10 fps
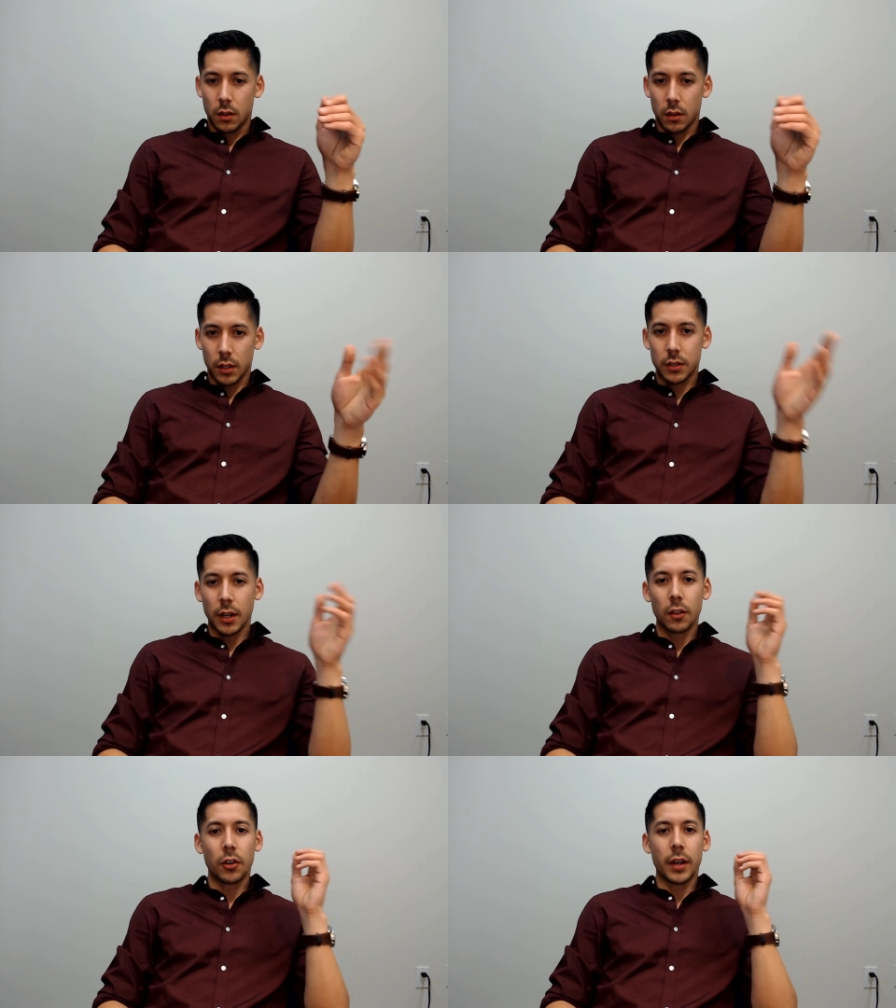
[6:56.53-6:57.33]
Let's take a
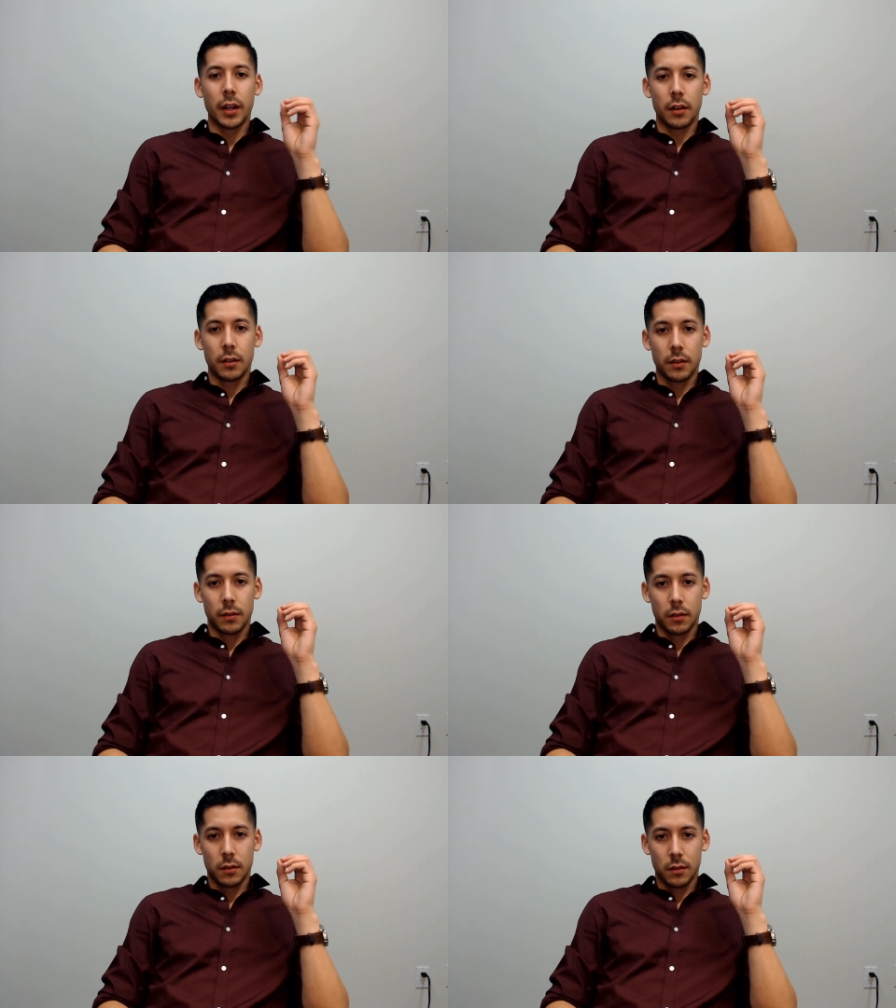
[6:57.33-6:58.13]
look at
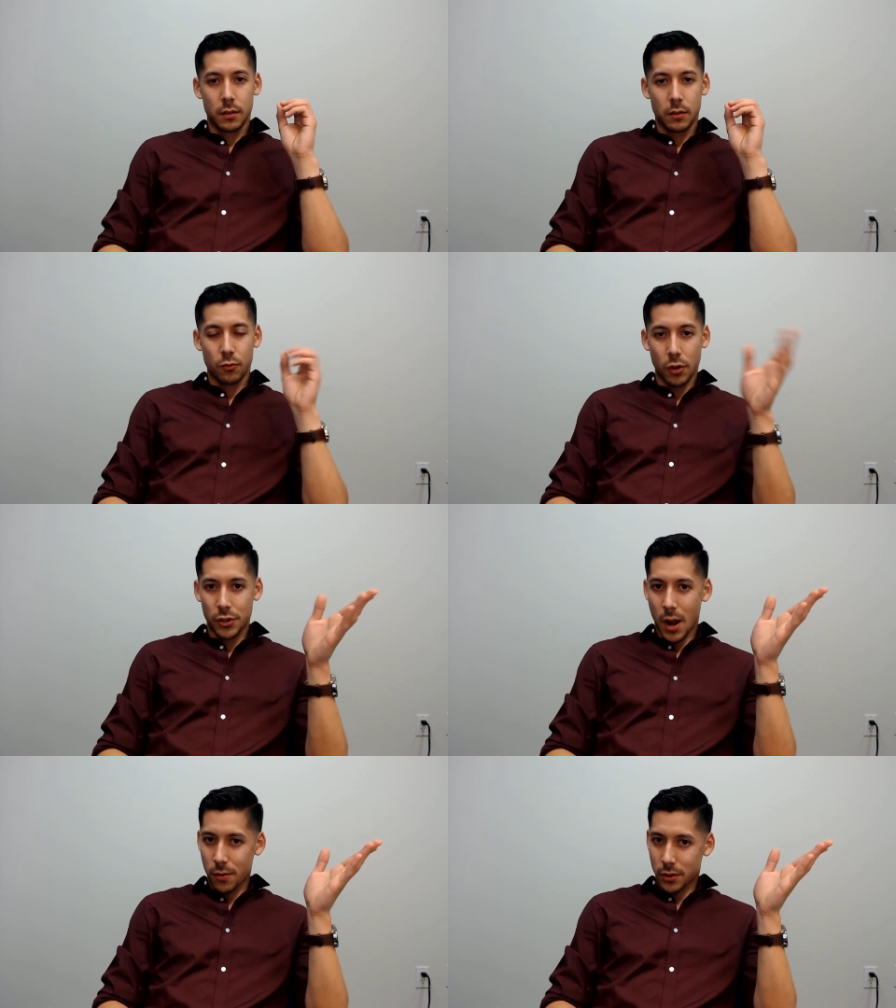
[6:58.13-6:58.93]
rush
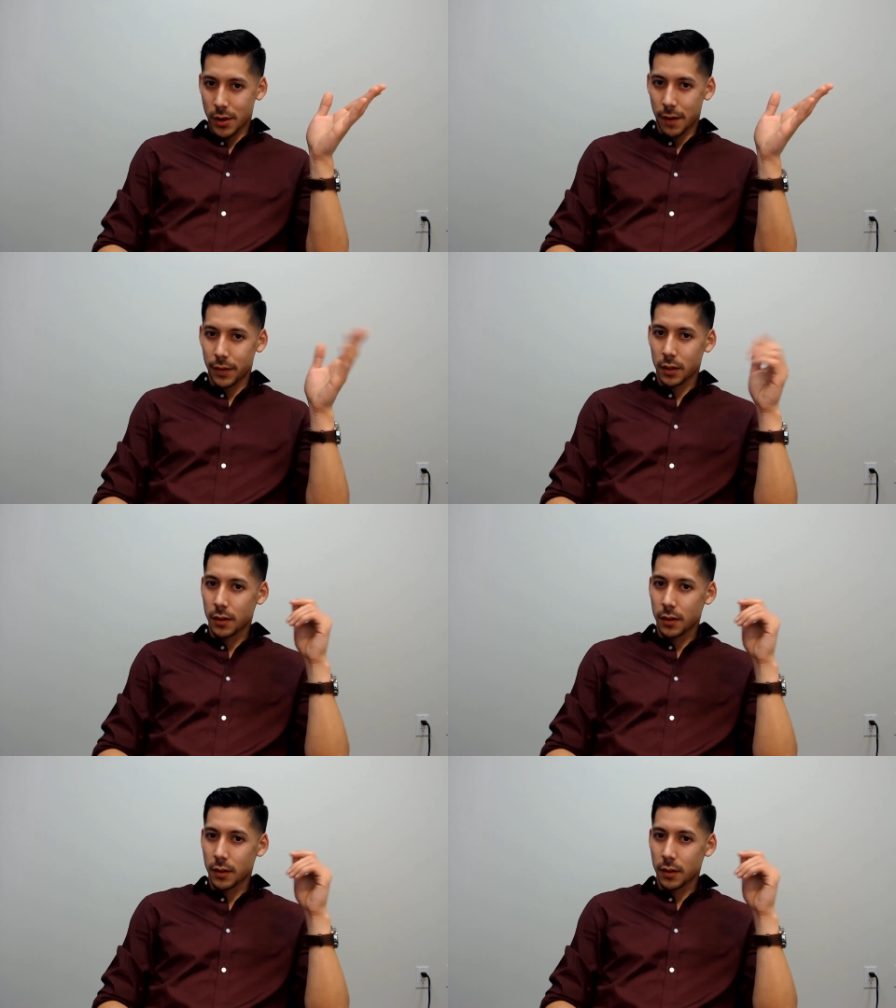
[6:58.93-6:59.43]
hour traffic.